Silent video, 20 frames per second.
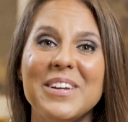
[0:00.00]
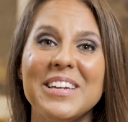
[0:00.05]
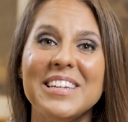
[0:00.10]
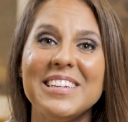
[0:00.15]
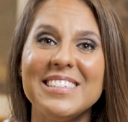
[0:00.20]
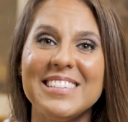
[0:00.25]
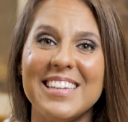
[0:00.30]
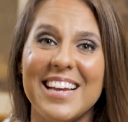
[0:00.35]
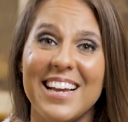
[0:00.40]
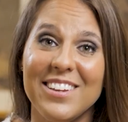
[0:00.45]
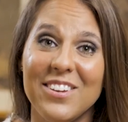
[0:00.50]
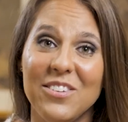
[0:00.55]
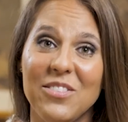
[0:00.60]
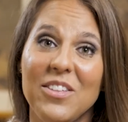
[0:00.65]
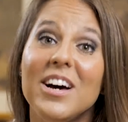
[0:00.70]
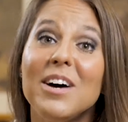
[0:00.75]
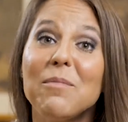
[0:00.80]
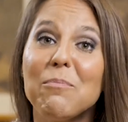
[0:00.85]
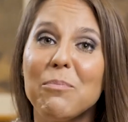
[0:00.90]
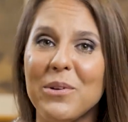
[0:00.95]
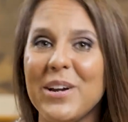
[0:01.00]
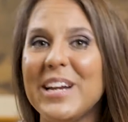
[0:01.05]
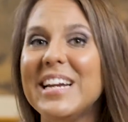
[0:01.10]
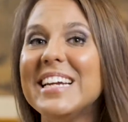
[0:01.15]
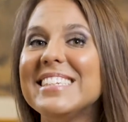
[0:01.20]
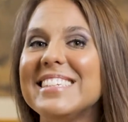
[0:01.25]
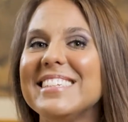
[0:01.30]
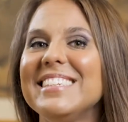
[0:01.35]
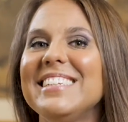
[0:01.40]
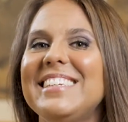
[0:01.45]
gonna tell you the
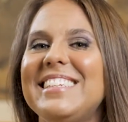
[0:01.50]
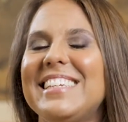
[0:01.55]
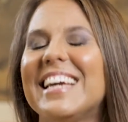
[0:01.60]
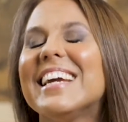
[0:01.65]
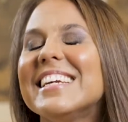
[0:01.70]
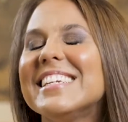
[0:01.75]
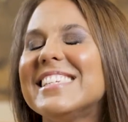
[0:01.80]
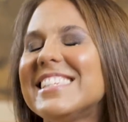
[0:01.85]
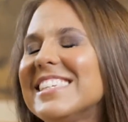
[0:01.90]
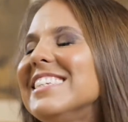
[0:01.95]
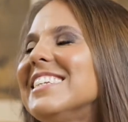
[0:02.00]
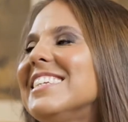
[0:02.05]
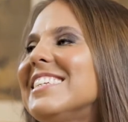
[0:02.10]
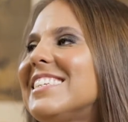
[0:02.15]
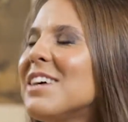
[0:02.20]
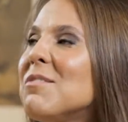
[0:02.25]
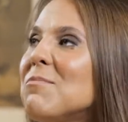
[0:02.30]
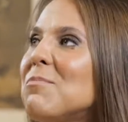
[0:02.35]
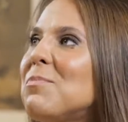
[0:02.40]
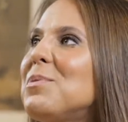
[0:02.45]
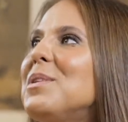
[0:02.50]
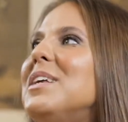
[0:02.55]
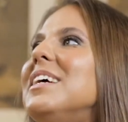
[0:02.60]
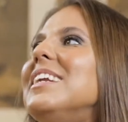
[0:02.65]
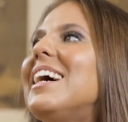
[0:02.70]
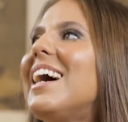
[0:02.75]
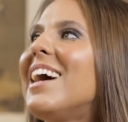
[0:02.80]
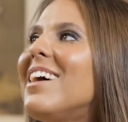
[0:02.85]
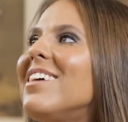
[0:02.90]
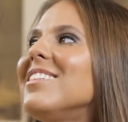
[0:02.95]
presentation
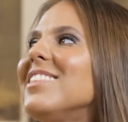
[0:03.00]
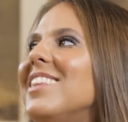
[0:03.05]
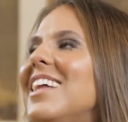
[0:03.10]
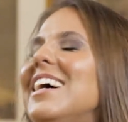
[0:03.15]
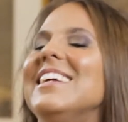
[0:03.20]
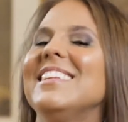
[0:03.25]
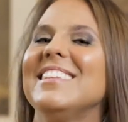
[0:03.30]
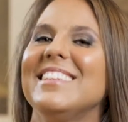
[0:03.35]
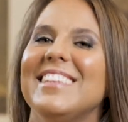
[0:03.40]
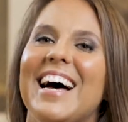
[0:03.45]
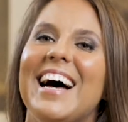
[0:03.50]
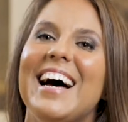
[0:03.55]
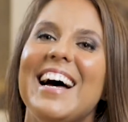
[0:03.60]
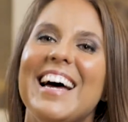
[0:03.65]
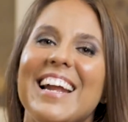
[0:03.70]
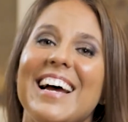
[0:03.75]
template outline that